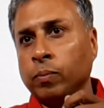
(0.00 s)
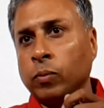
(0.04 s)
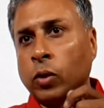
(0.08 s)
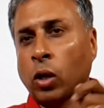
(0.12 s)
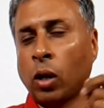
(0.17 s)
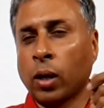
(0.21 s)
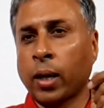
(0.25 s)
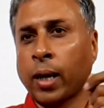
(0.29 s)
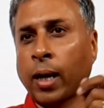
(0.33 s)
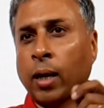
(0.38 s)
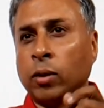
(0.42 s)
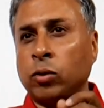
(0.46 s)

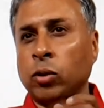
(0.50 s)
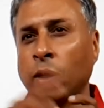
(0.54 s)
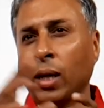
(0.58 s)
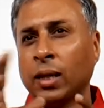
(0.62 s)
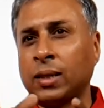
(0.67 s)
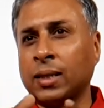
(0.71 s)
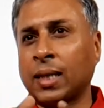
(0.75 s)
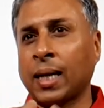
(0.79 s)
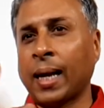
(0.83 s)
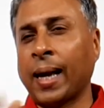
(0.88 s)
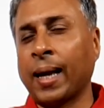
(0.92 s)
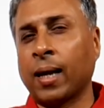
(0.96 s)
Okay, so
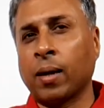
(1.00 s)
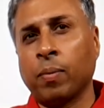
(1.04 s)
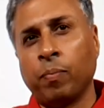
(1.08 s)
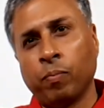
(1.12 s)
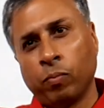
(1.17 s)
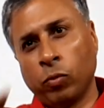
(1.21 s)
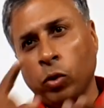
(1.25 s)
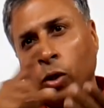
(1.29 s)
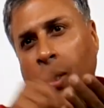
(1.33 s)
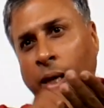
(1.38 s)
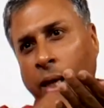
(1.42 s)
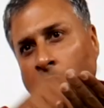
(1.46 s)
it's like
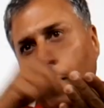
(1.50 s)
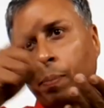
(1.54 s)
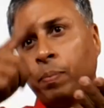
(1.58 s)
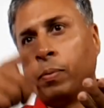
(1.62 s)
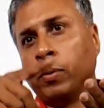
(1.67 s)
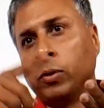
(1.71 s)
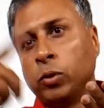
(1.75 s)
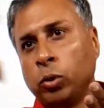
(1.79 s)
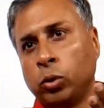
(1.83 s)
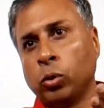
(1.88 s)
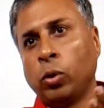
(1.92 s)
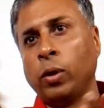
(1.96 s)
you
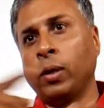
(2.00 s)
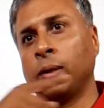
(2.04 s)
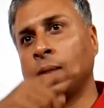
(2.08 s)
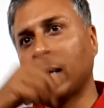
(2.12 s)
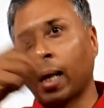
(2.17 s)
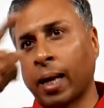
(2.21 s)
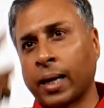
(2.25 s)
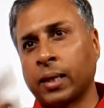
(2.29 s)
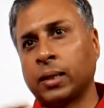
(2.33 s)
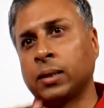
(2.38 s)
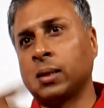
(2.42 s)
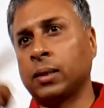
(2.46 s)
keep doing
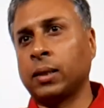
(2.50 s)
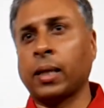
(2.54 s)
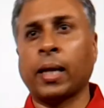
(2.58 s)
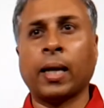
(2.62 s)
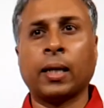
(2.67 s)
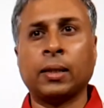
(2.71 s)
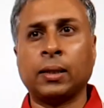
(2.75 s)
next,